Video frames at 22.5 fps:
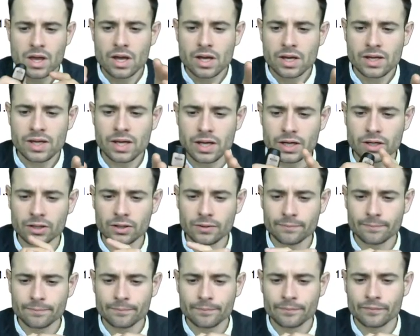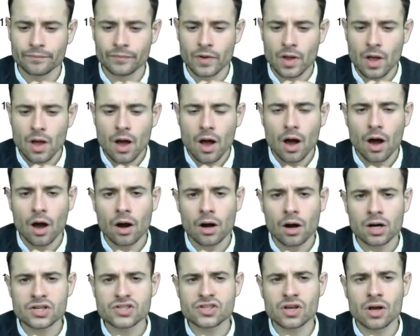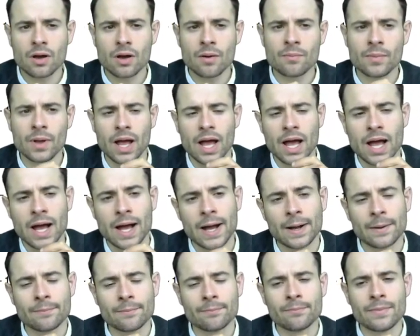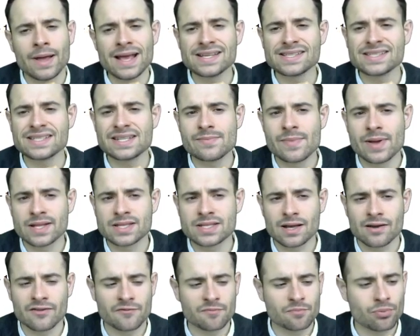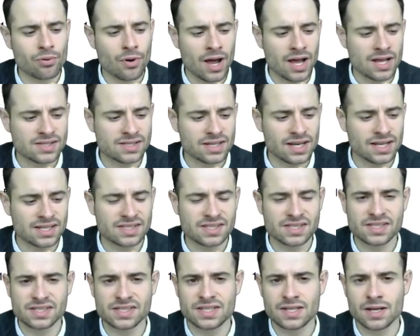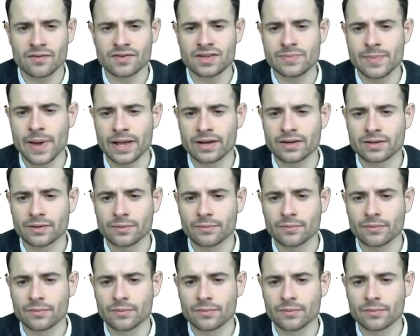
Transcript: Here are some estimates of price elasticity of demand.